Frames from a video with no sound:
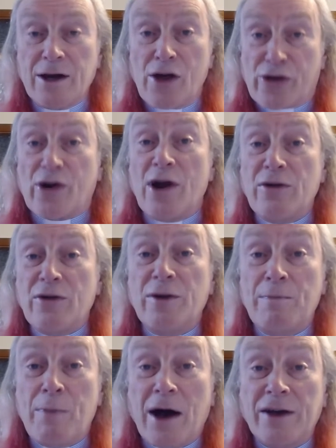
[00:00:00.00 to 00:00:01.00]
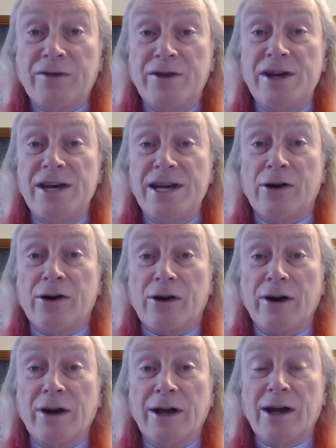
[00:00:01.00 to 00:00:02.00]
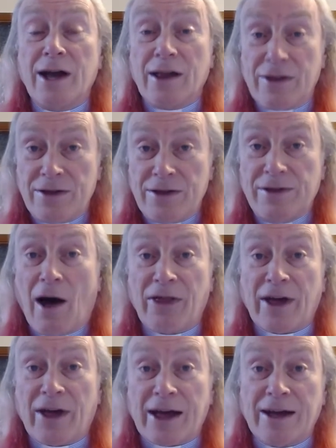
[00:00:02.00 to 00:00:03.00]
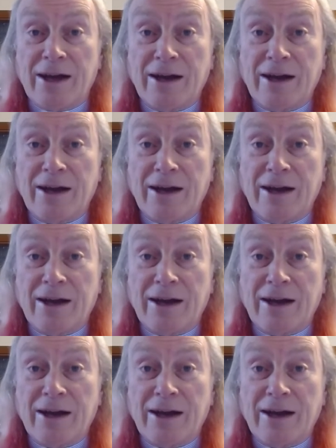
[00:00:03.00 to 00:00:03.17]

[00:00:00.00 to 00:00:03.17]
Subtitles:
Throughout the past year, nothing